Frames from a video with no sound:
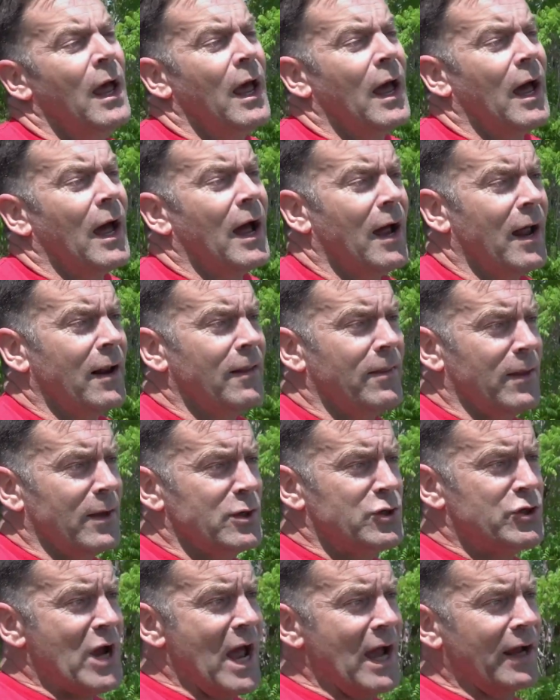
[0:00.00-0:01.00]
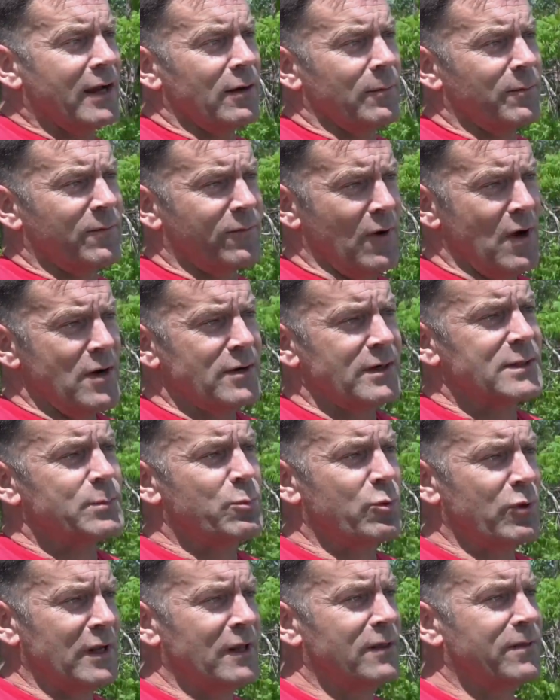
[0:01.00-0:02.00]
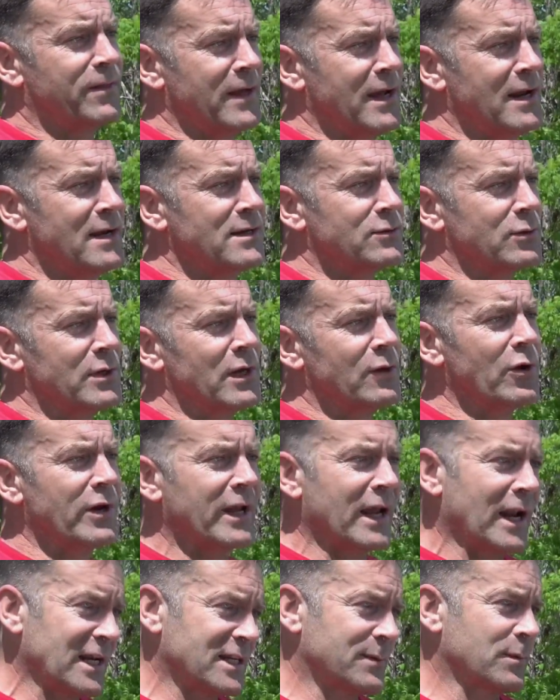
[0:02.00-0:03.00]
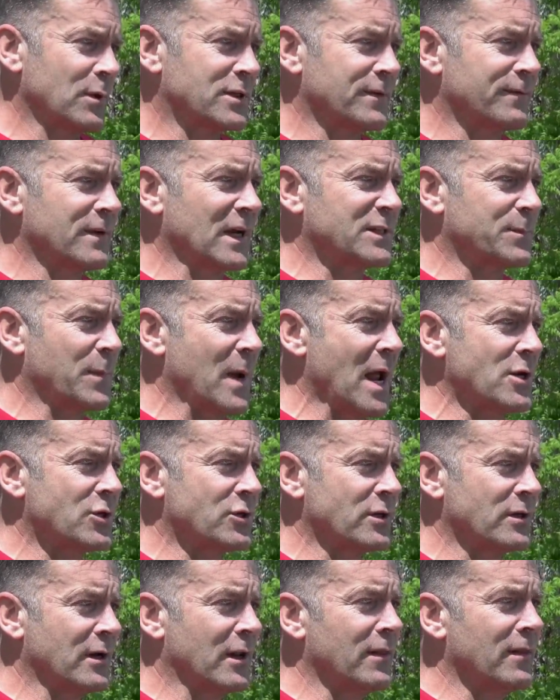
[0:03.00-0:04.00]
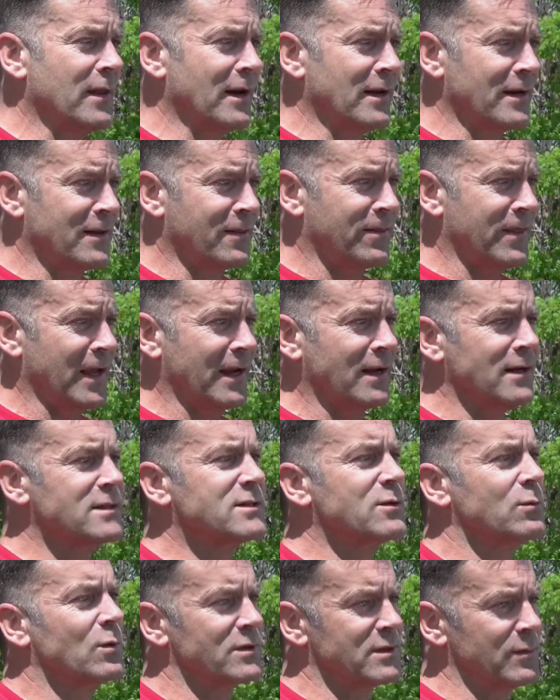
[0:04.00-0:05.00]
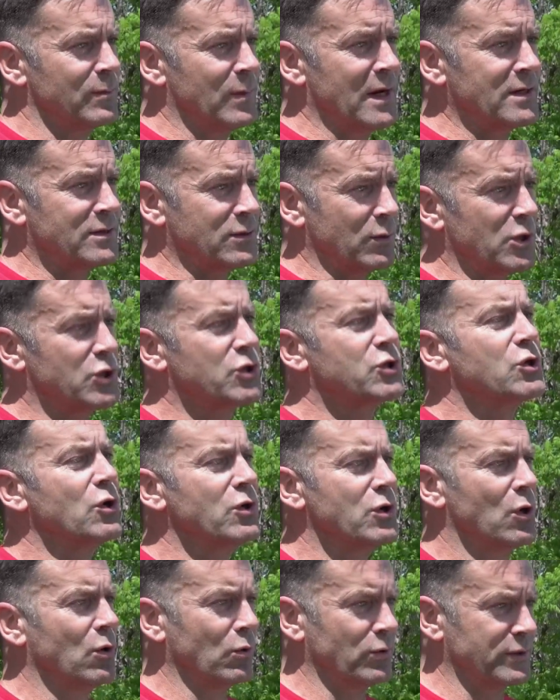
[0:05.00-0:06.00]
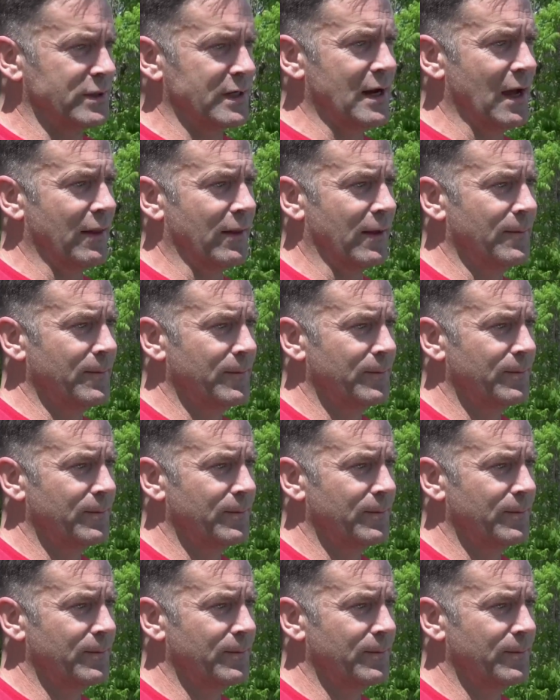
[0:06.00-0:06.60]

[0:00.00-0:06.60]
And the jacket up front is pretty thin, so you're going to get explosive expansion and then it thickens towards the base, so it should hold together.